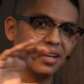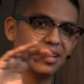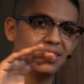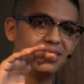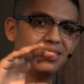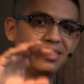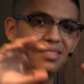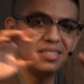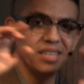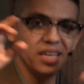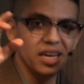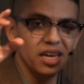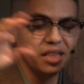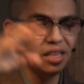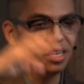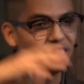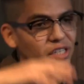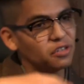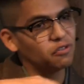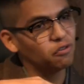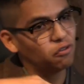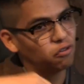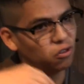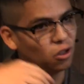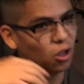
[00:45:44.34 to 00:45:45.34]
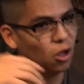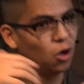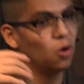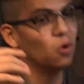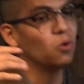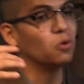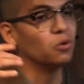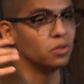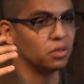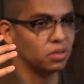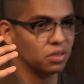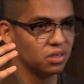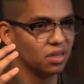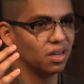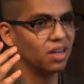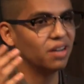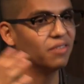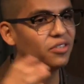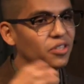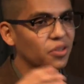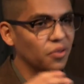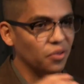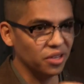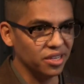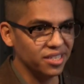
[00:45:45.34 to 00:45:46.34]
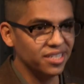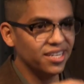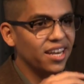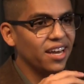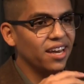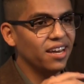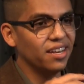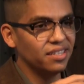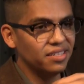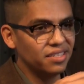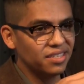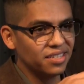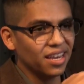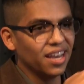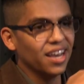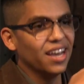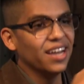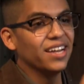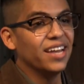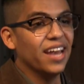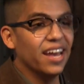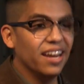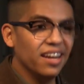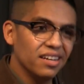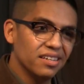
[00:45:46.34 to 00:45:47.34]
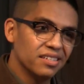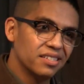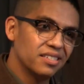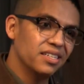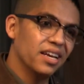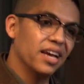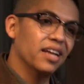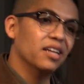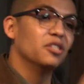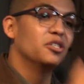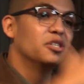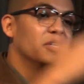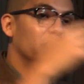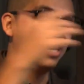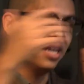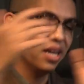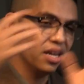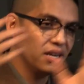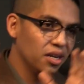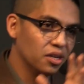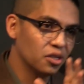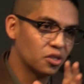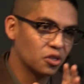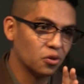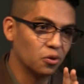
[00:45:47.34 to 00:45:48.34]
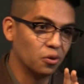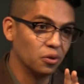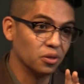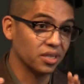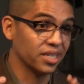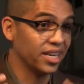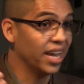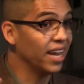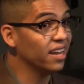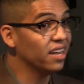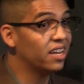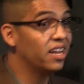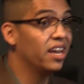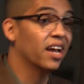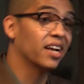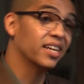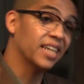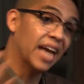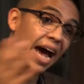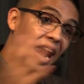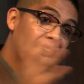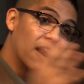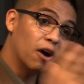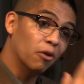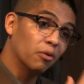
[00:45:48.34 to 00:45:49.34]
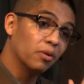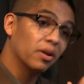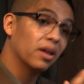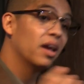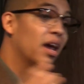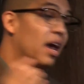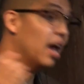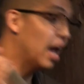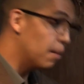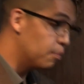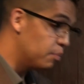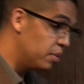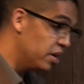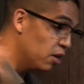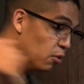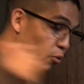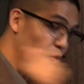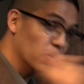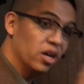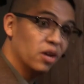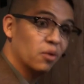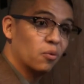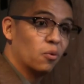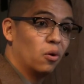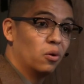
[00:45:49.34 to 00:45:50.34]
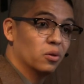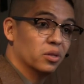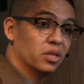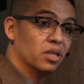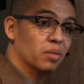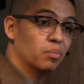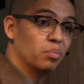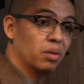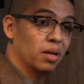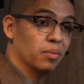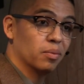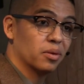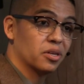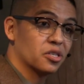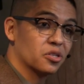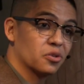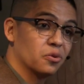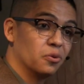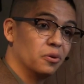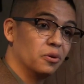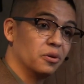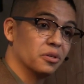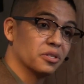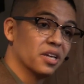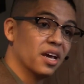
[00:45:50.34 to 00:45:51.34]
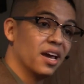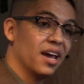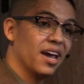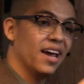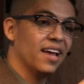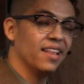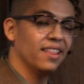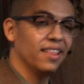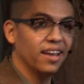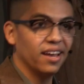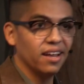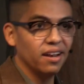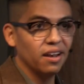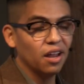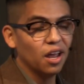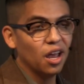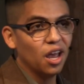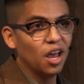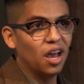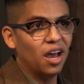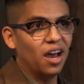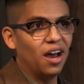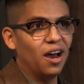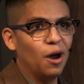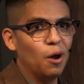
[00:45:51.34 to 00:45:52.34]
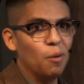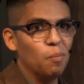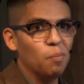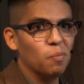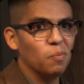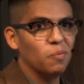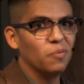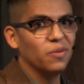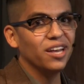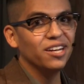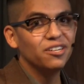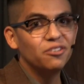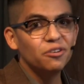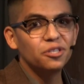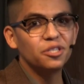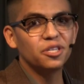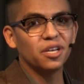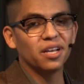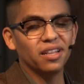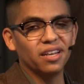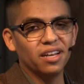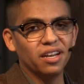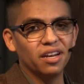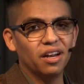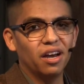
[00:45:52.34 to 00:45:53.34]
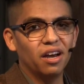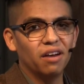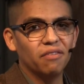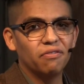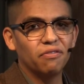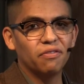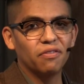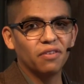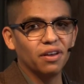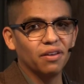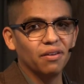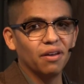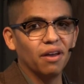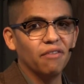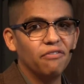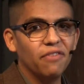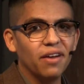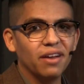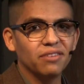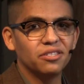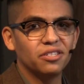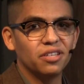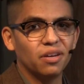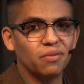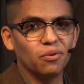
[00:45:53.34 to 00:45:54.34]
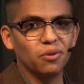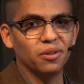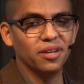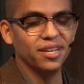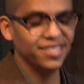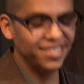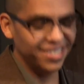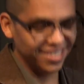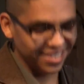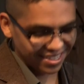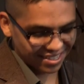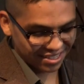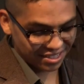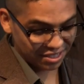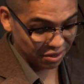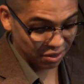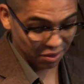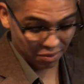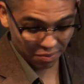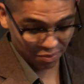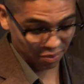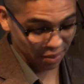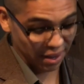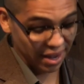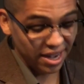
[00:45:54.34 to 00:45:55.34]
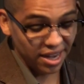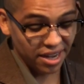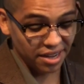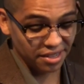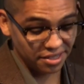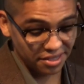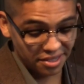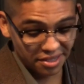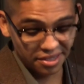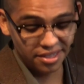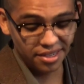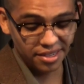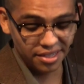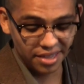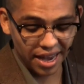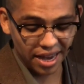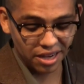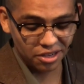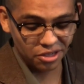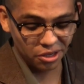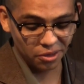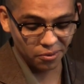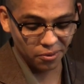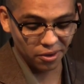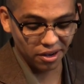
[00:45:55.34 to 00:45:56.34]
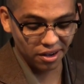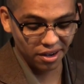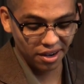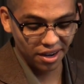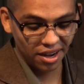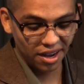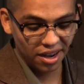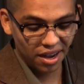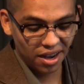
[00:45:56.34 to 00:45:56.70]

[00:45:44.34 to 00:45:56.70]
see these flows of these kids getting sent to the Indian schools, getting kicked out, being re-enrolled in the public schools, and then, interestingly enough, I found several instances, or many instances actually, where